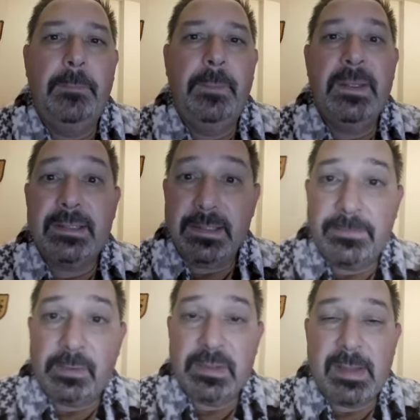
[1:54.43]
this lesson,
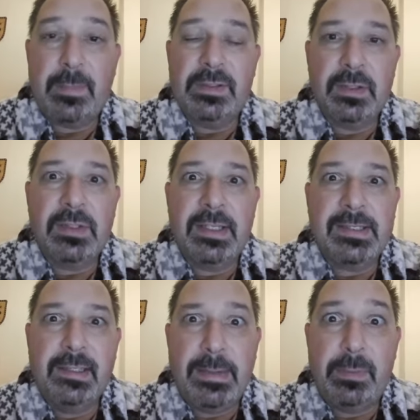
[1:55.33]
for example, is not
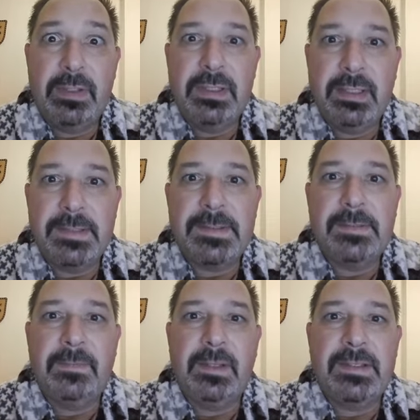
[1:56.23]
as labor
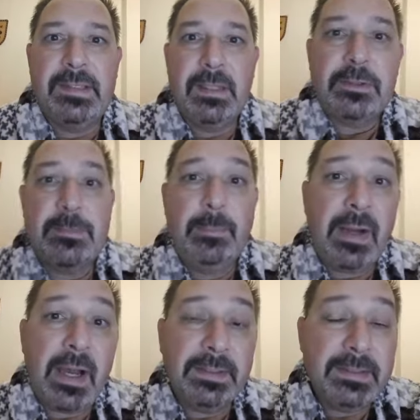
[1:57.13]
intensive as the others,
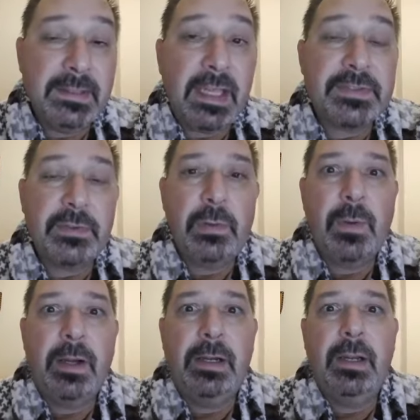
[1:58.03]
but it does
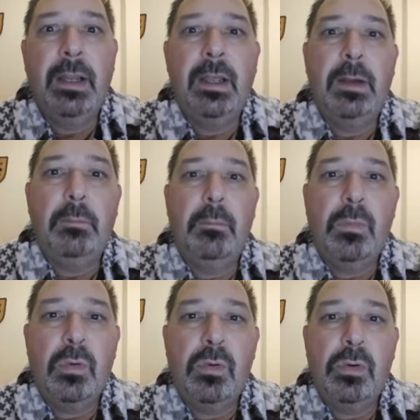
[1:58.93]
require
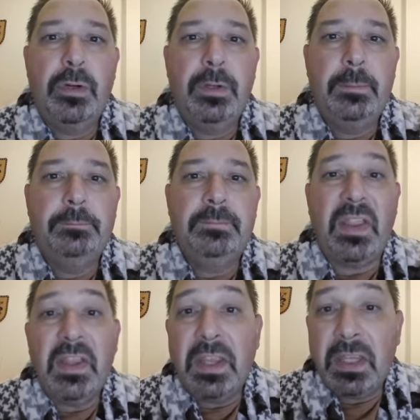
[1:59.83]
more
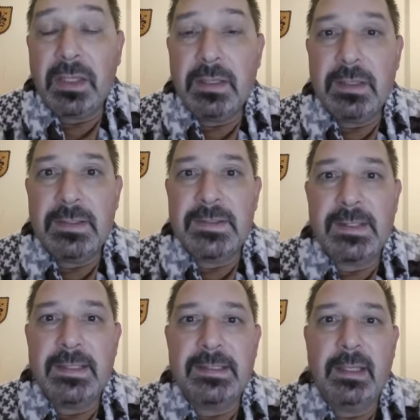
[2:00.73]
thinking, in
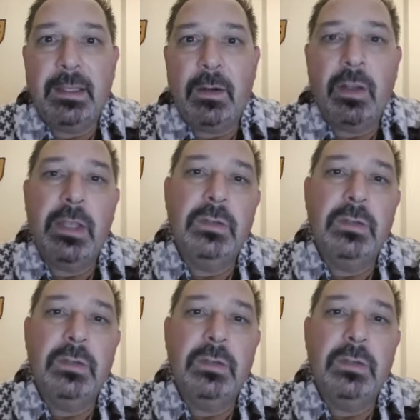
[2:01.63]
sense like, okay,